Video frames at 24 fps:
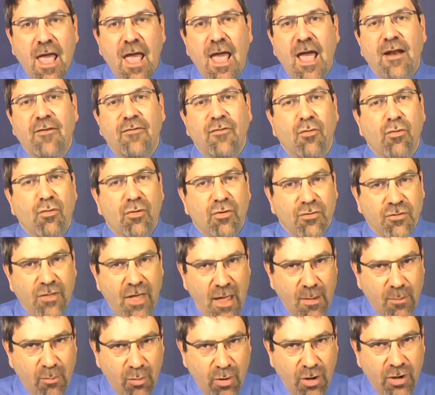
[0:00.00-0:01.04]
And of course,
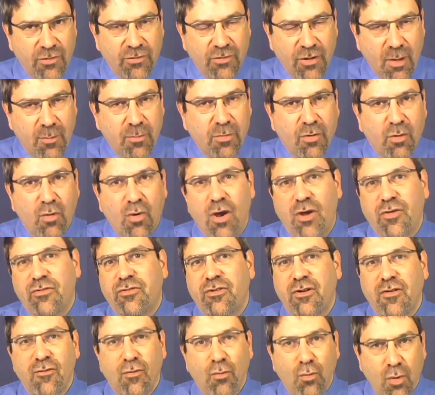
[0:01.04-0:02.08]
that brings up the
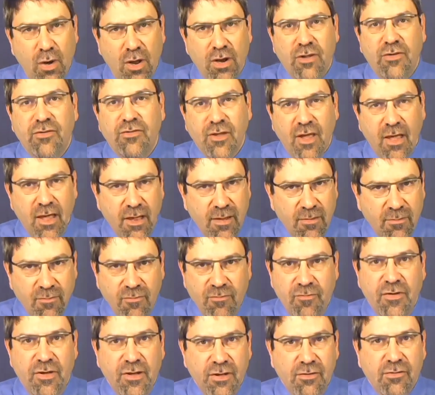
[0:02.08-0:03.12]
question of what is a
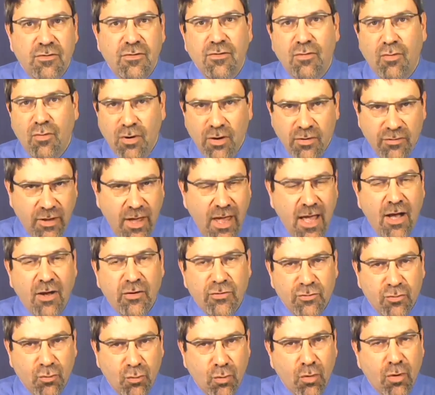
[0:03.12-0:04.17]
vehicle, what is a
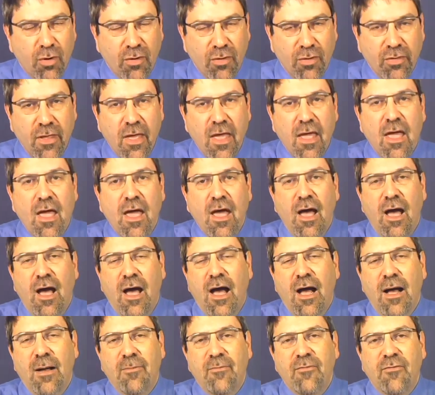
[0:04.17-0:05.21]
house worth?
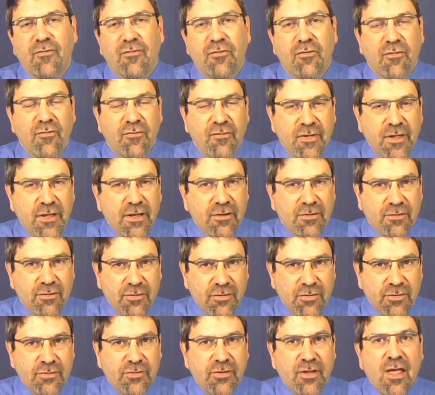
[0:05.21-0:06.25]
Um, for
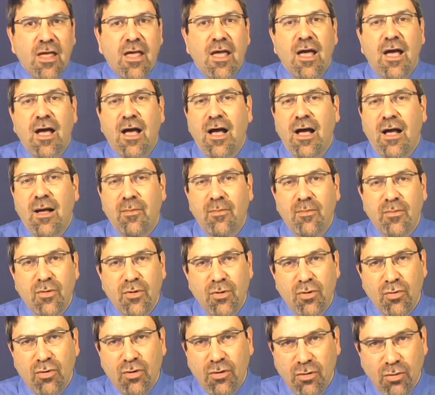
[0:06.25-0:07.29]
vehicles, um,
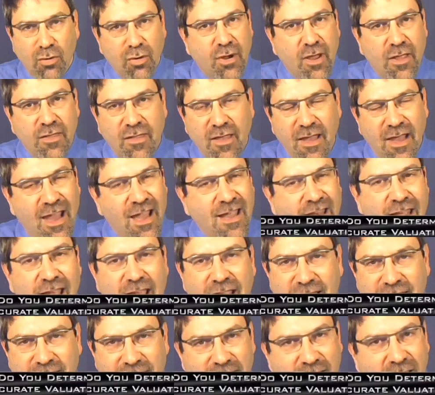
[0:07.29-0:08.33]
you can look at the
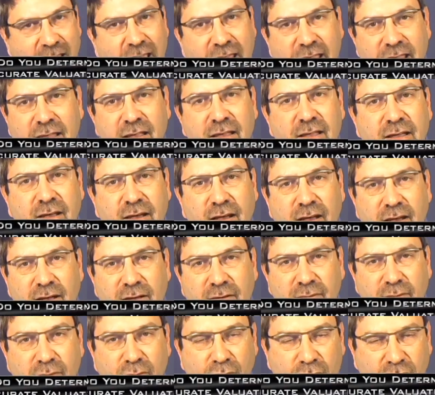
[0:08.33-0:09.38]
NADA, uh,
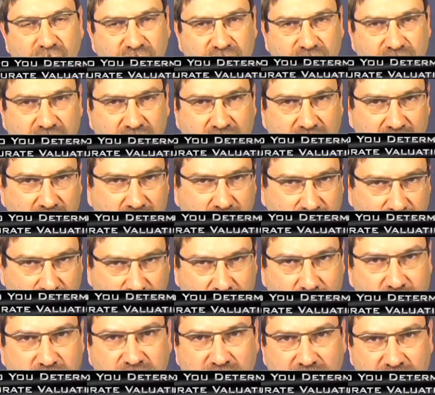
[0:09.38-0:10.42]
which is a, on a
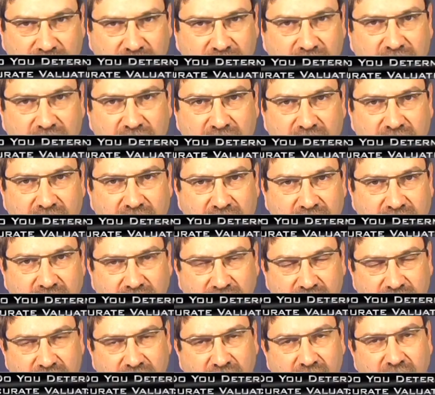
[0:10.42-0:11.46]
website,
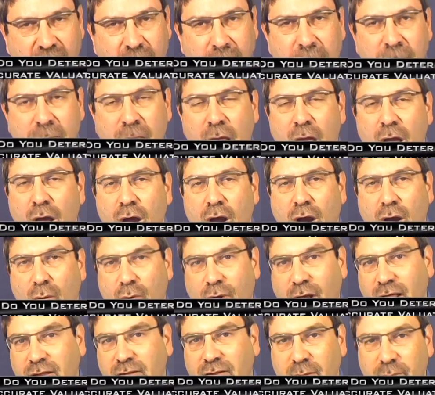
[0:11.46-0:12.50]
NADA.com. Uh, what
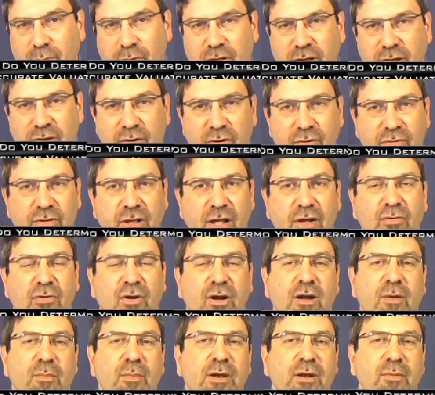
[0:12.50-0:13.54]
I typically do is I'll
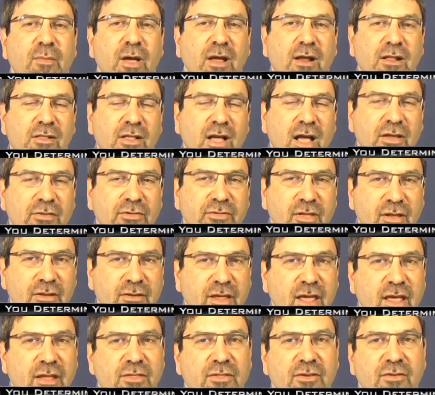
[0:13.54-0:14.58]
recommend to my clients they
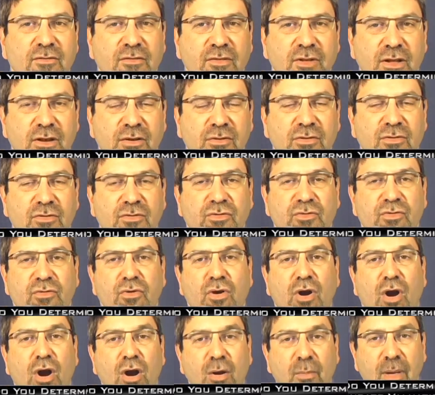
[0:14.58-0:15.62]
take their vehicle to
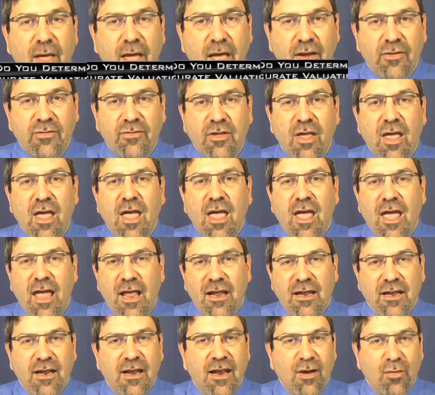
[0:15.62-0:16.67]
CarMax
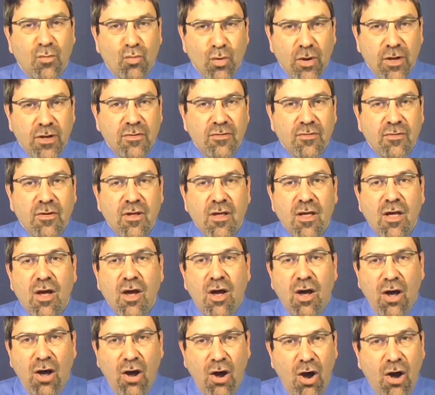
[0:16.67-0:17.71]
and get a written
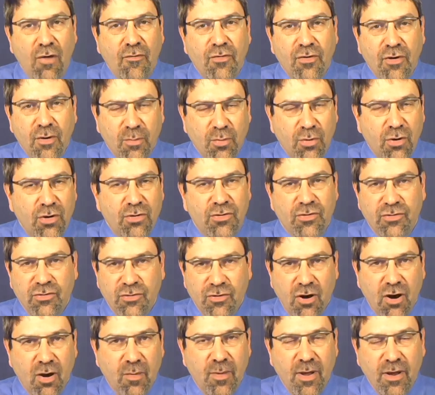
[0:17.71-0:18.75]
uh, offer to purchase.
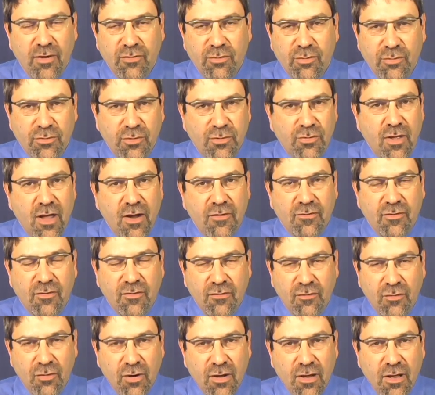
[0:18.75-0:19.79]
CarMax will do that for
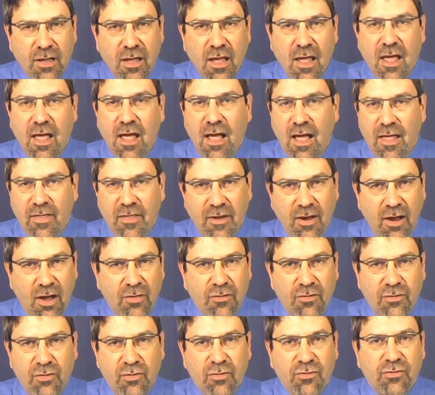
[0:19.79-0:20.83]
free. I think
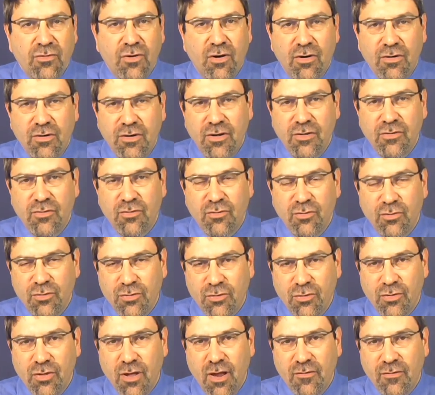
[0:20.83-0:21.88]
other used car dealers will
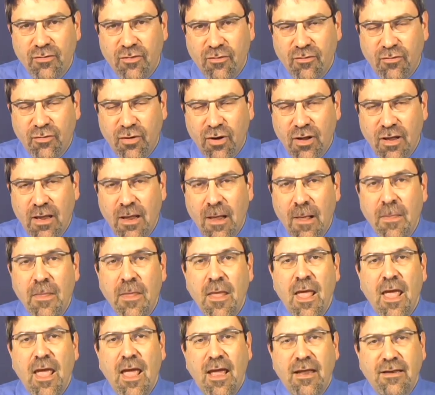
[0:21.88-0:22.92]
do that for free.
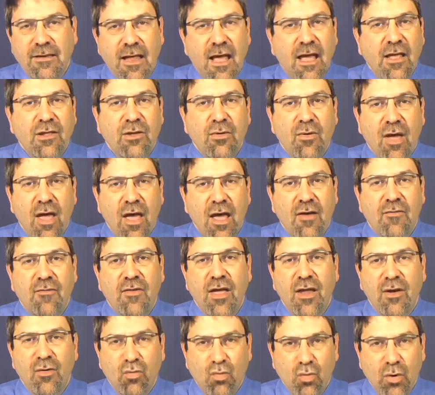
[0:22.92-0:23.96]
And now you have
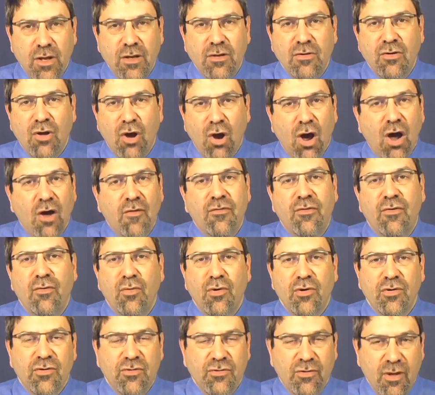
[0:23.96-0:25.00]
a written offer,
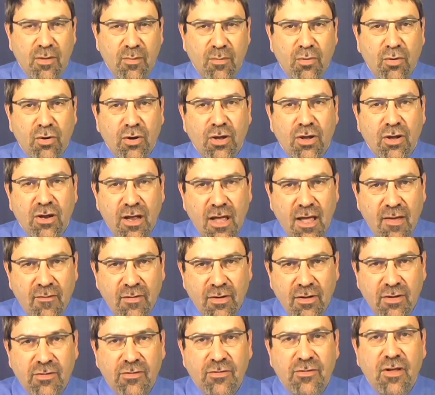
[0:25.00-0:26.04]
which is a pretty good
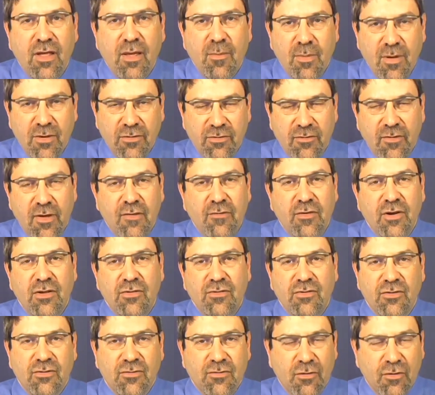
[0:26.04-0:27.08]
evidence, piece of
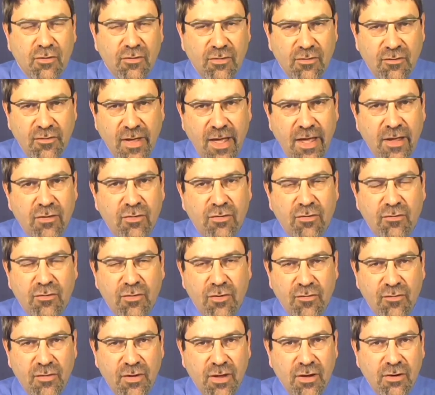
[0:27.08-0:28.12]
evidence as far as the value of your
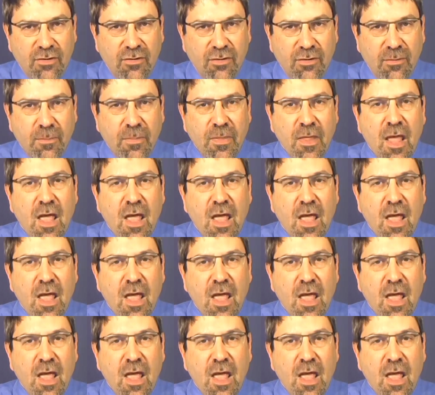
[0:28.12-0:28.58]
vehicle.